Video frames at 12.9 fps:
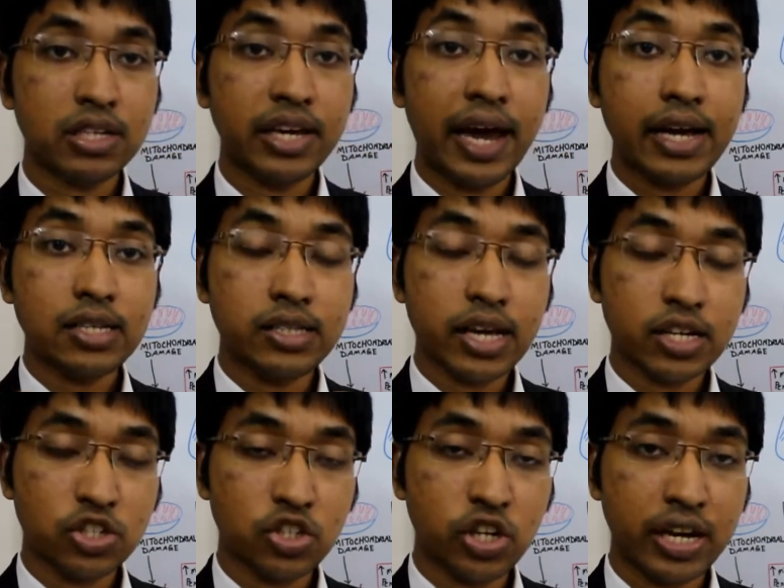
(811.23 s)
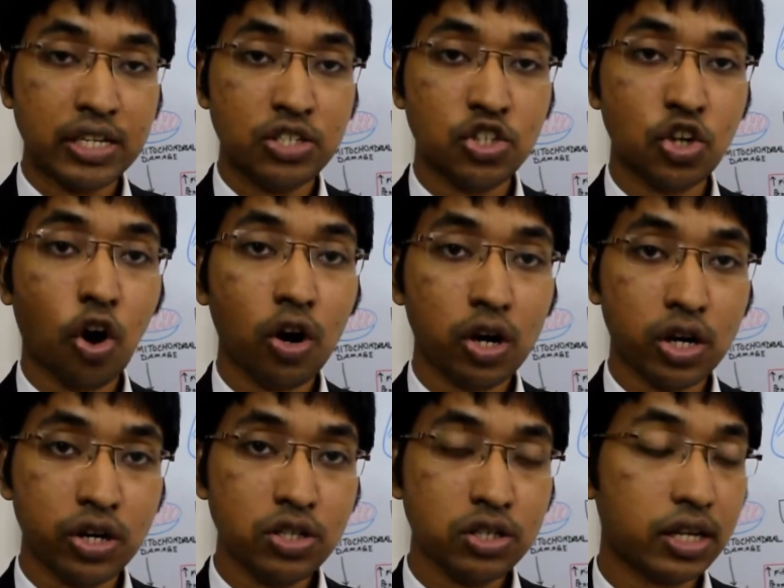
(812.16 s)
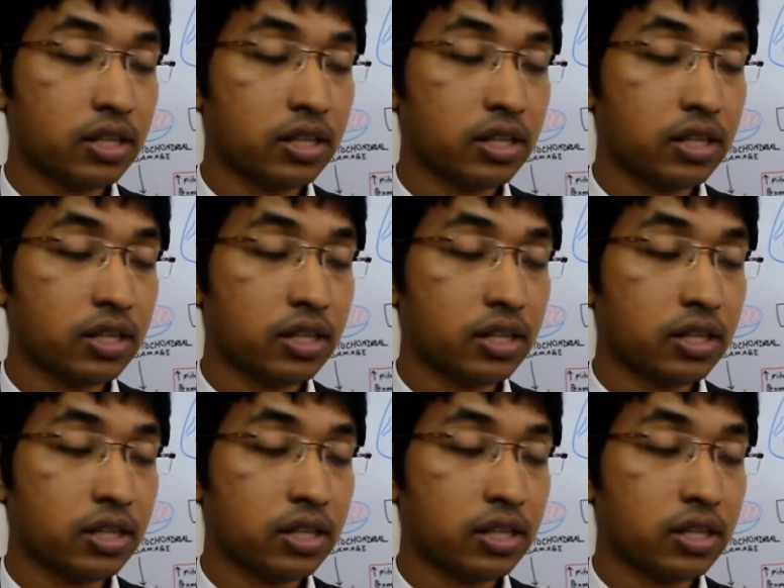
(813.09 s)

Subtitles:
Gas exchange occurs,